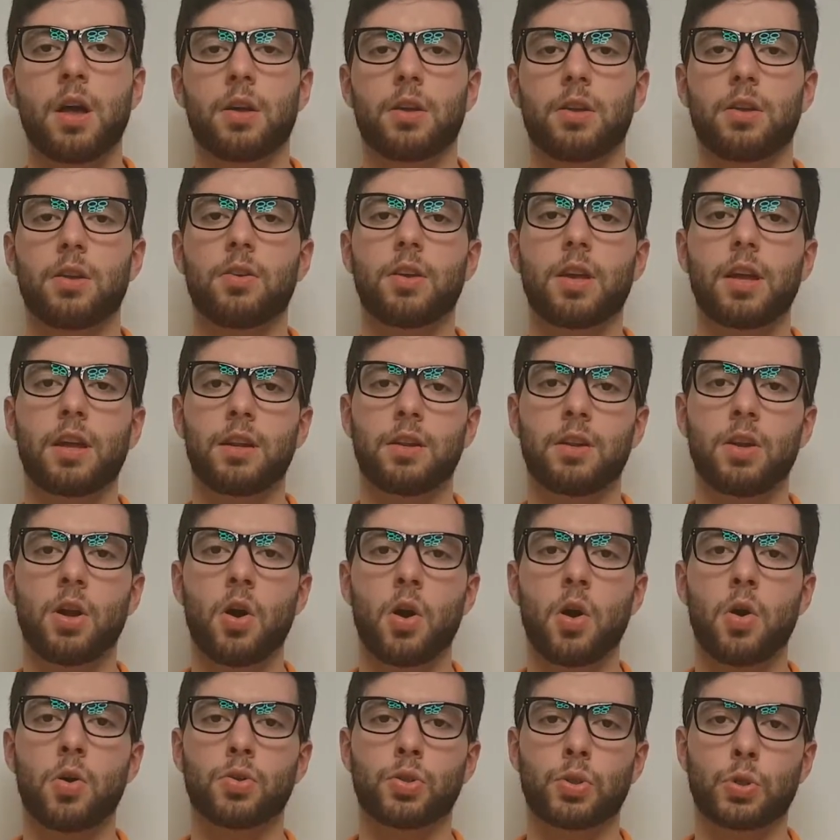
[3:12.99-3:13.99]
You can
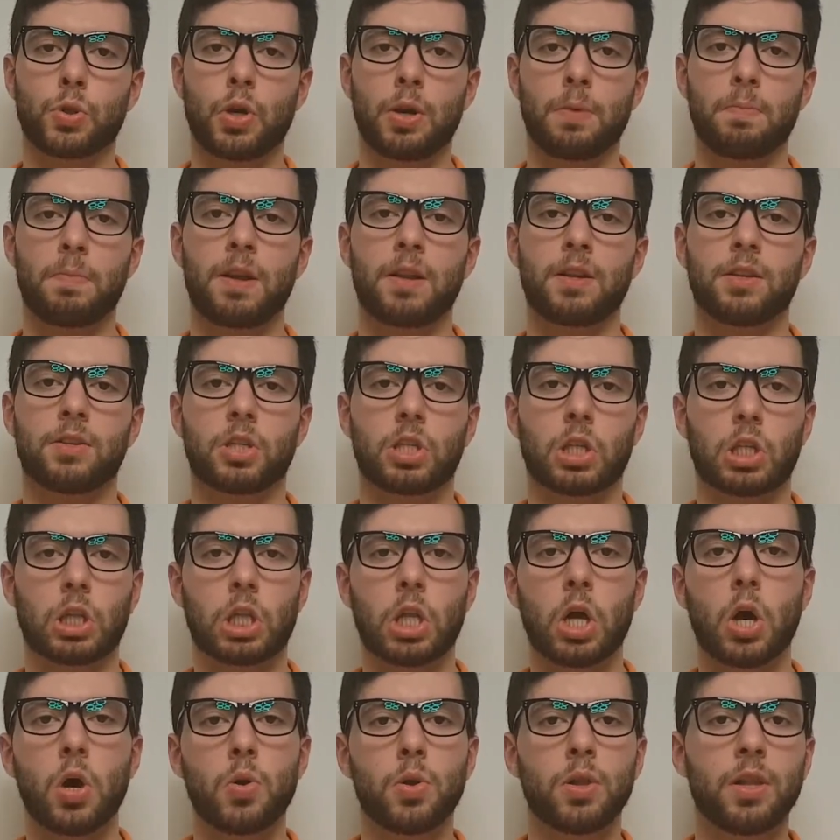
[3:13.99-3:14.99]
go trimming
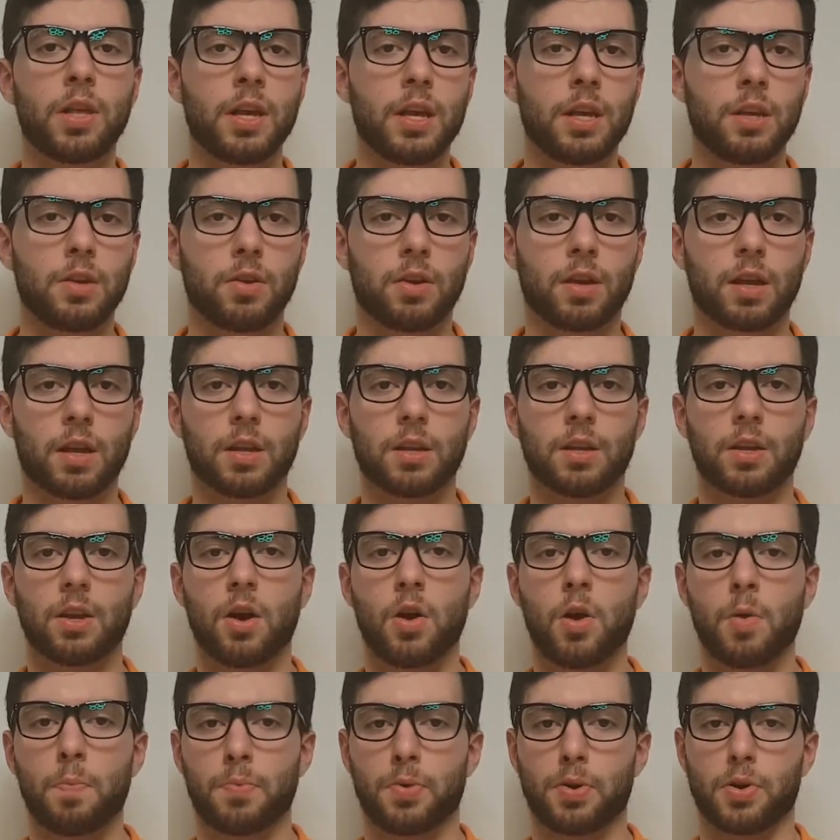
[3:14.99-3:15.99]
slowly, you can
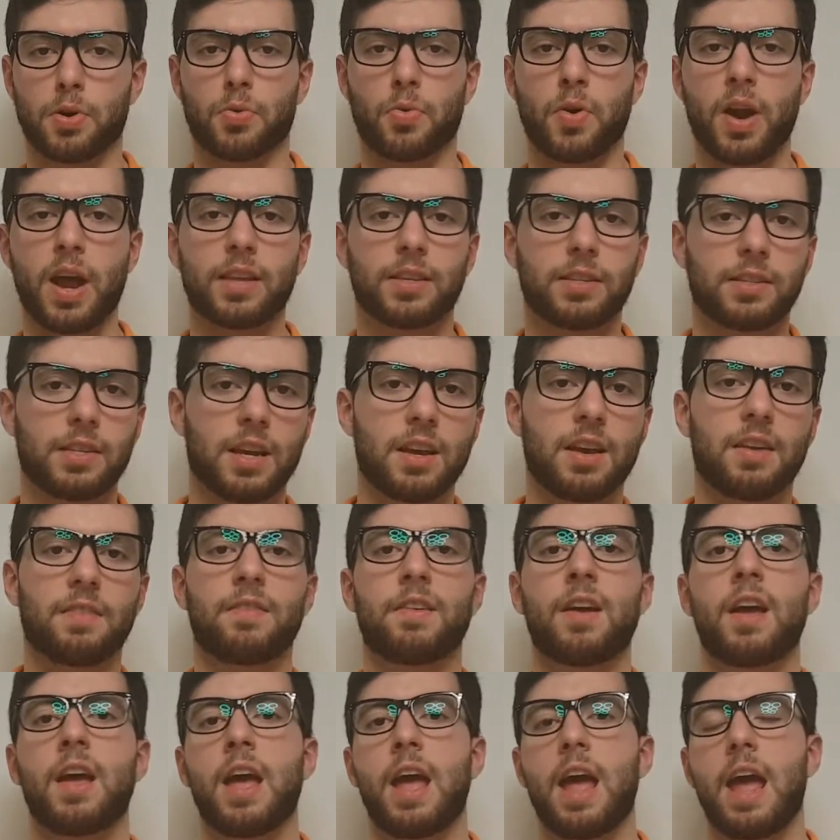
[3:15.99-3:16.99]
go
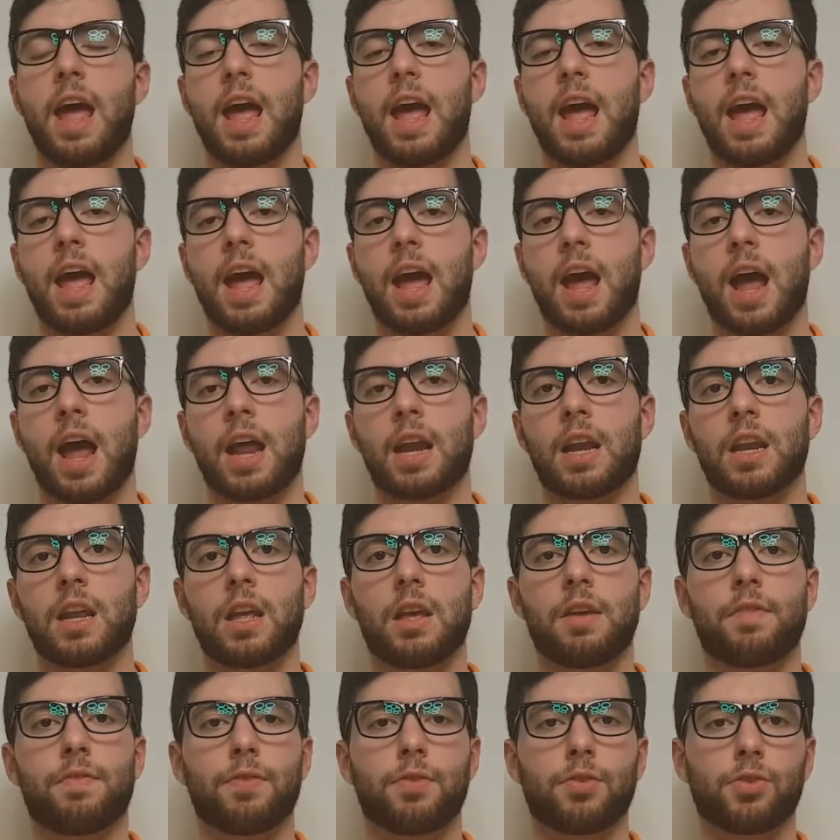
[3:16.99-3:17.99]
progressive, and
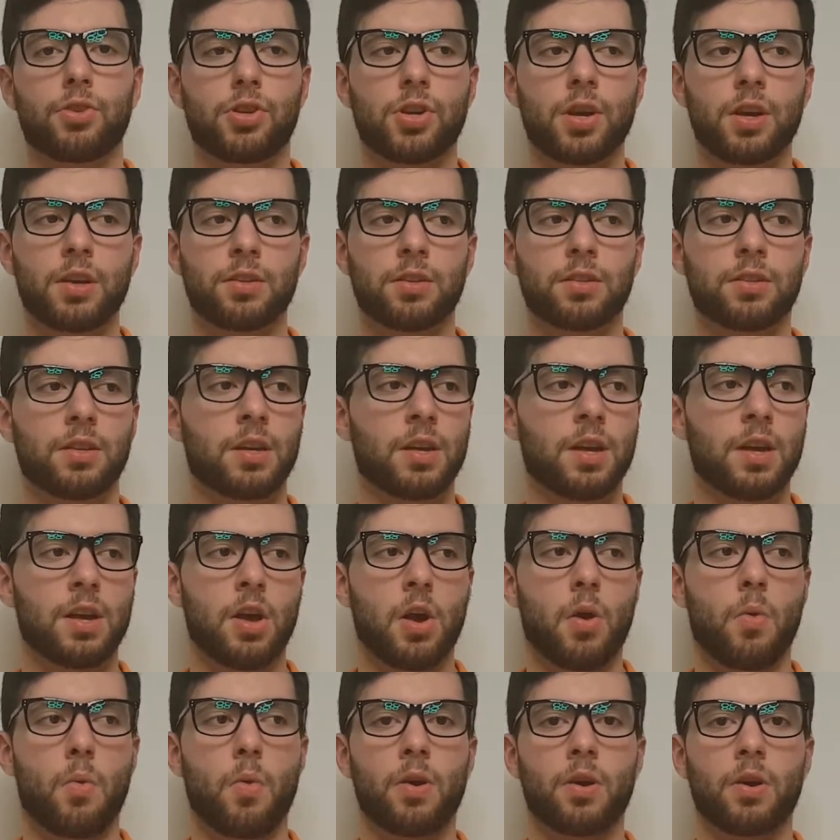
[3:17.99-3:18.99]
if you just
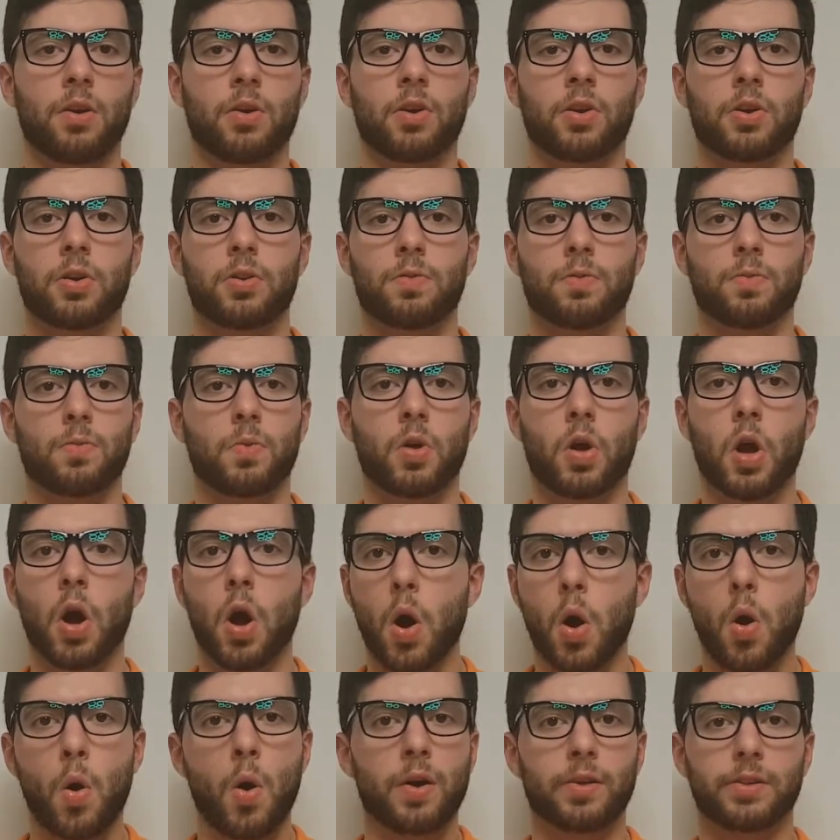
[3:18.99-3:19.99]
want to
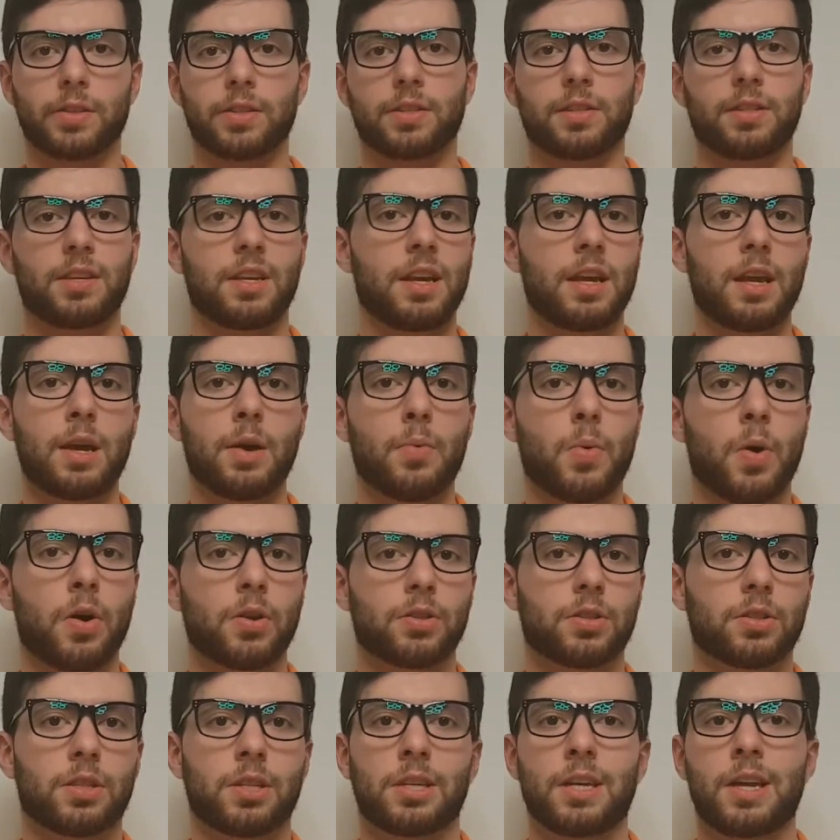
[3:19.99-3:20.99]
go and see
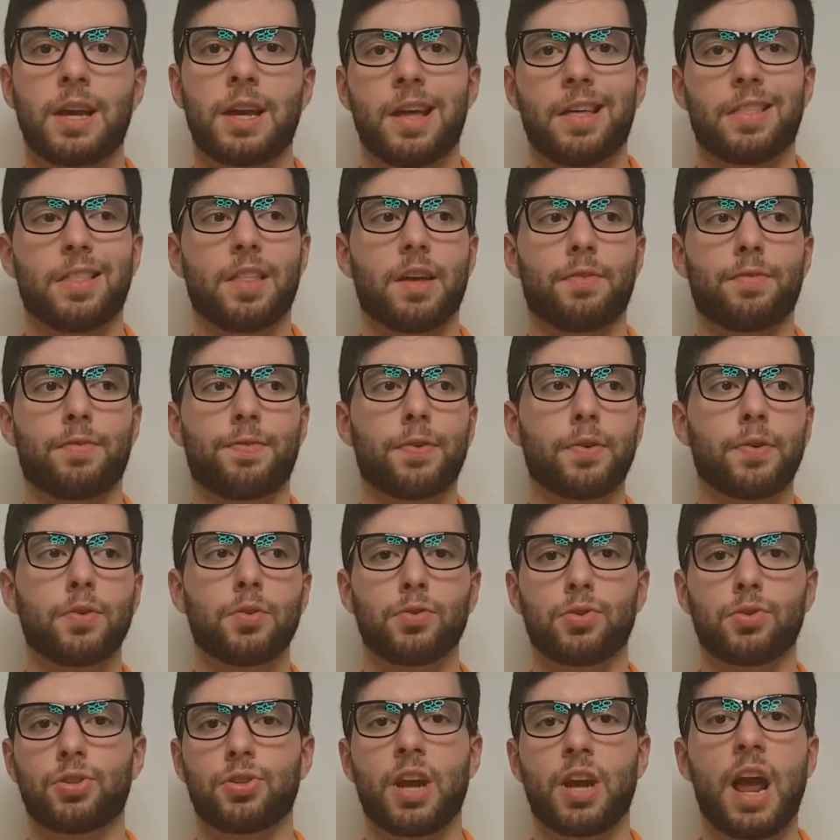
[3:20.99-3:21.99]
what the
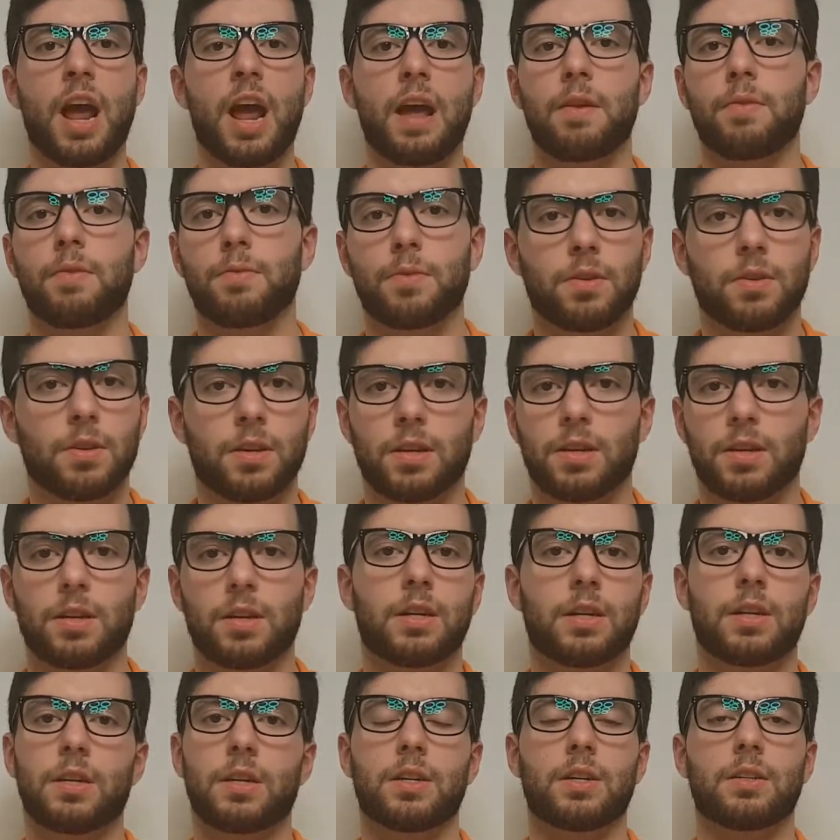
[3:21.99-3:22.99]
full shave
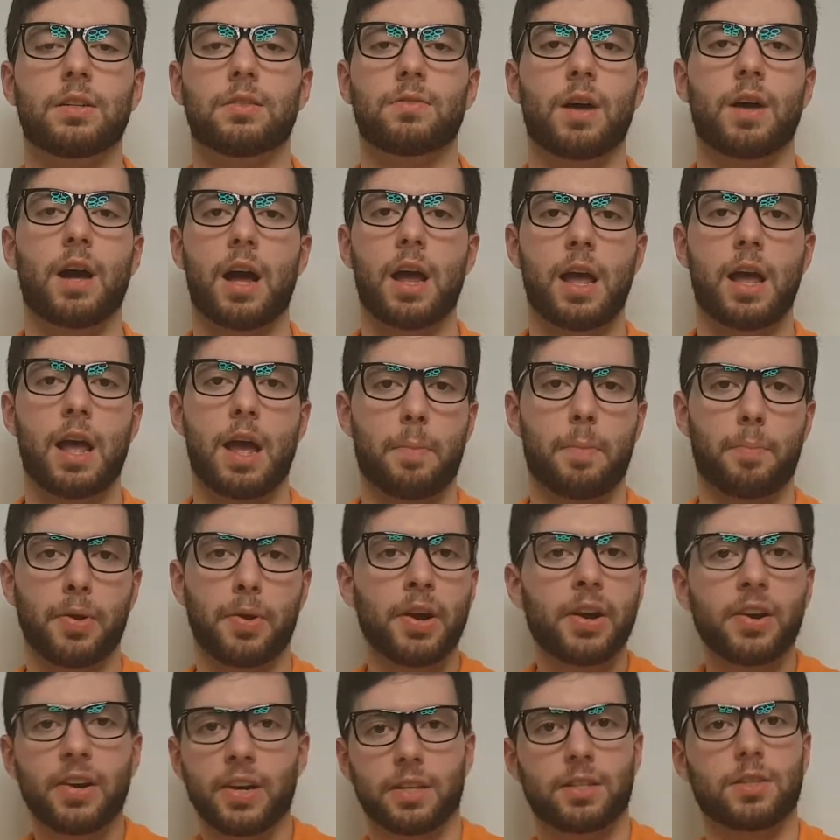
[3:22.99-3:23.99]

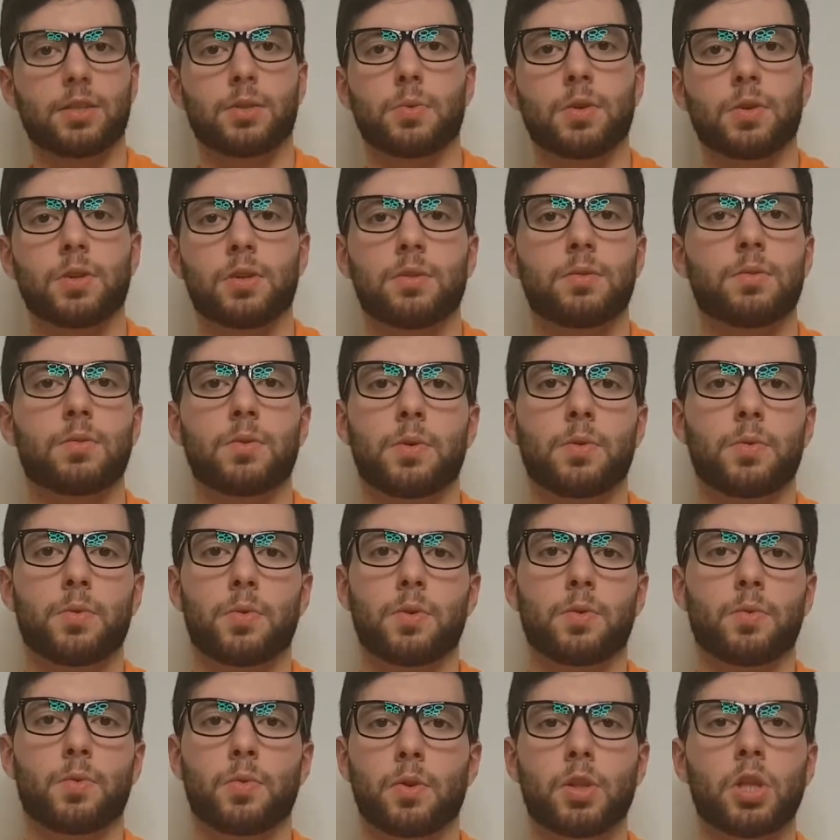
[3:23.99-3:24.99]
appearance would
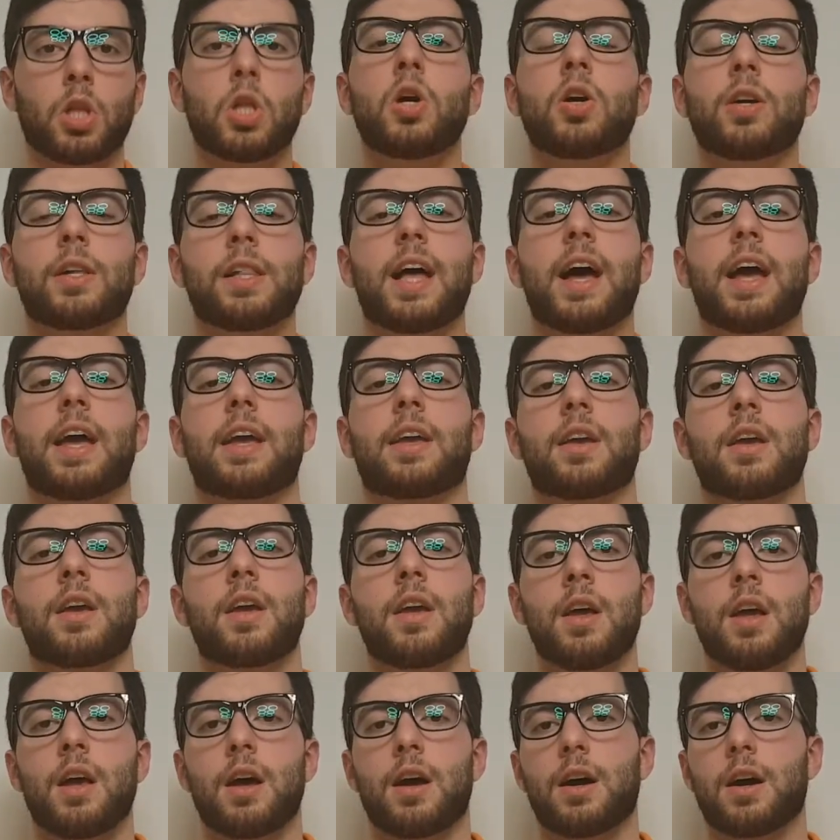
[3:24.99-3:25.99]
look like,
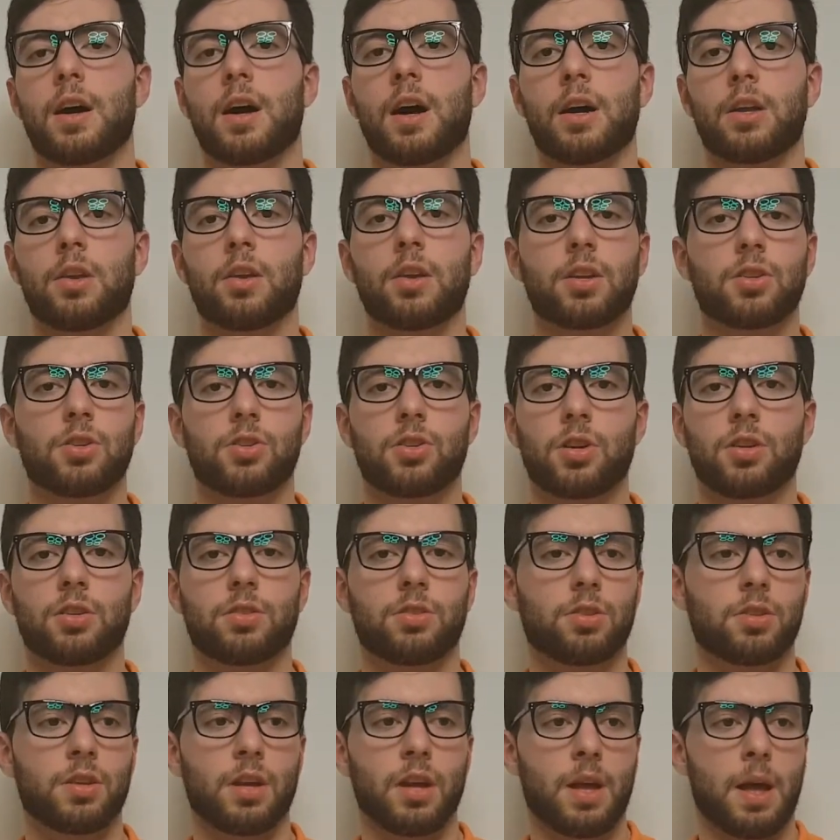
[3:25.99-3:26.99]
you can
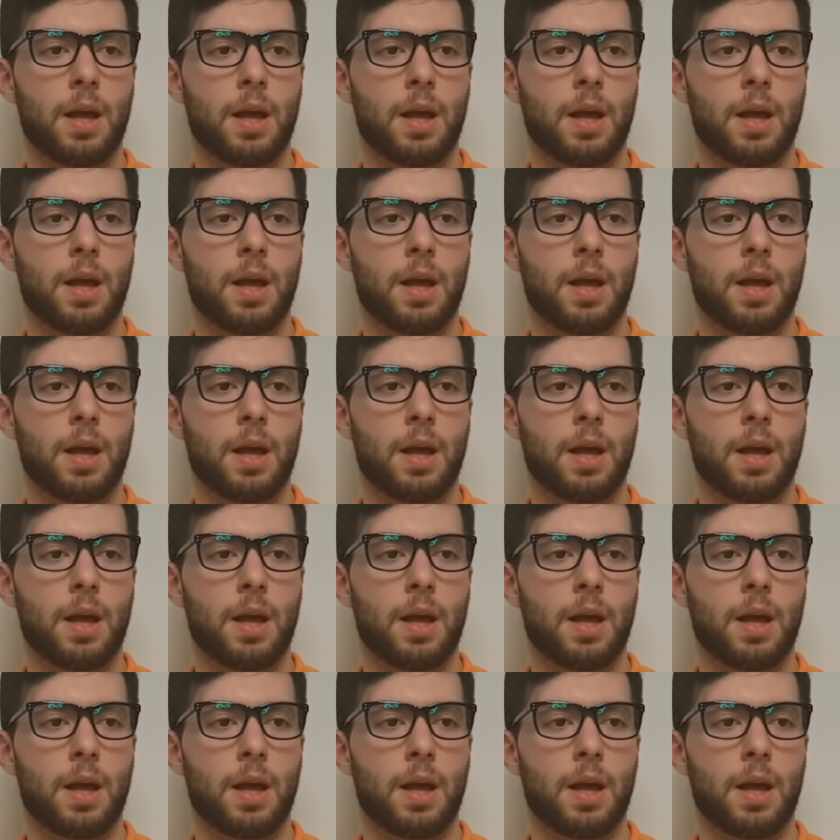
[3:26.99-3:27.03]
just